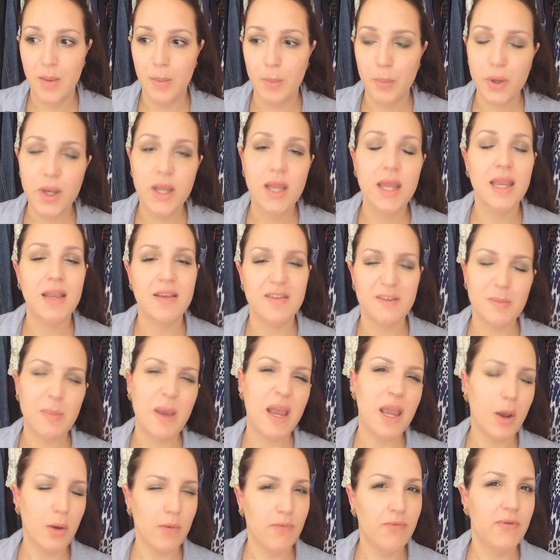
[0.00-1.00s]
But it's
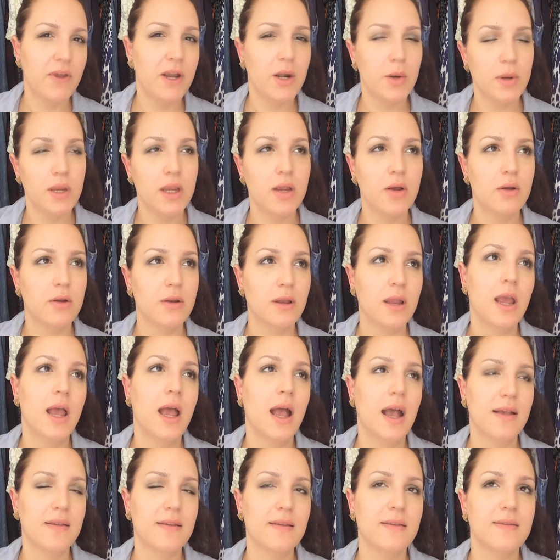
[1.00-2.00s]
my very own,
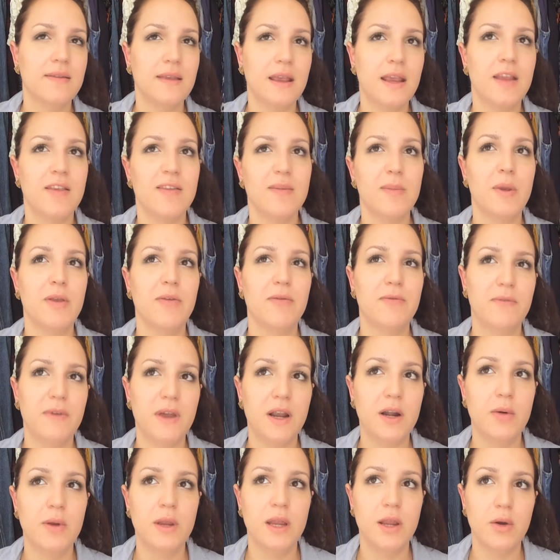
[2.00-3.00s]
as I say, it's my
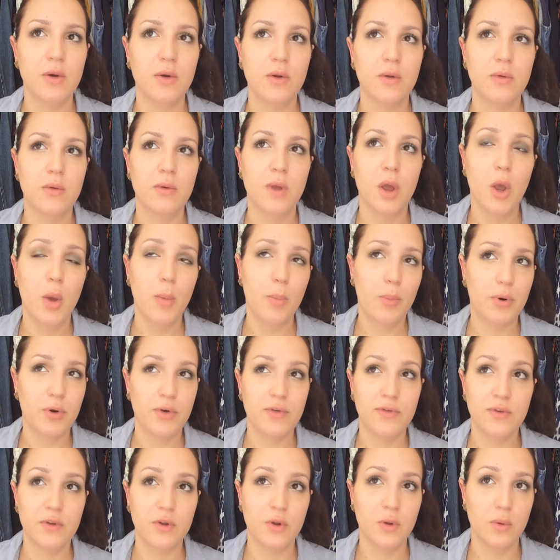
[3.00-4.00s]
very own
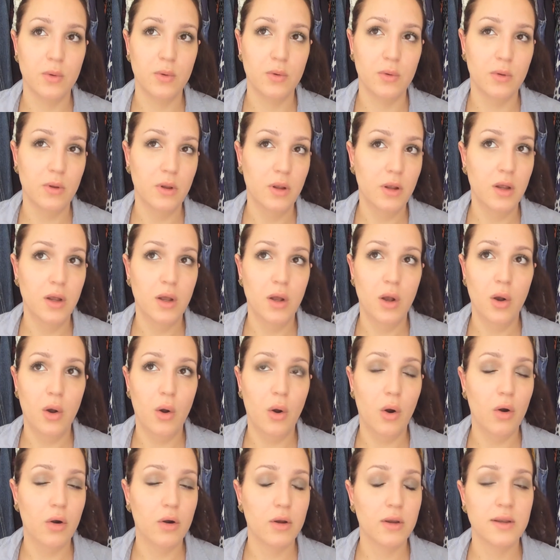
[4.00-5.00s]
personal
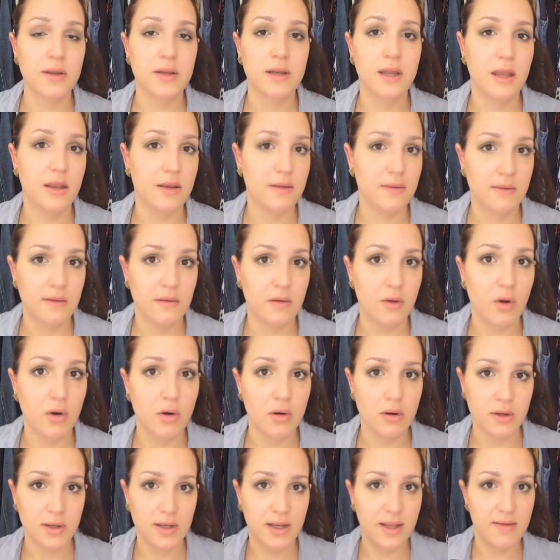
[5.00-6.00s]

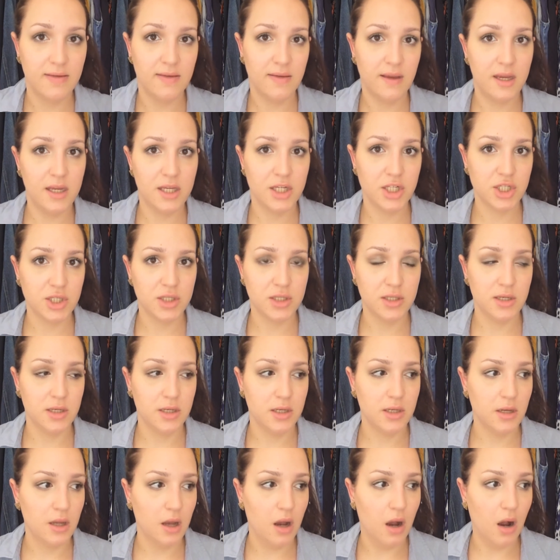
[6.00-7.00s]

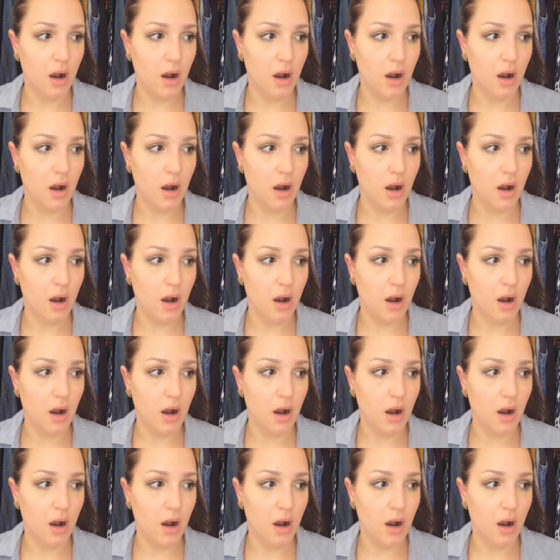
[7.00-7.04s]
organization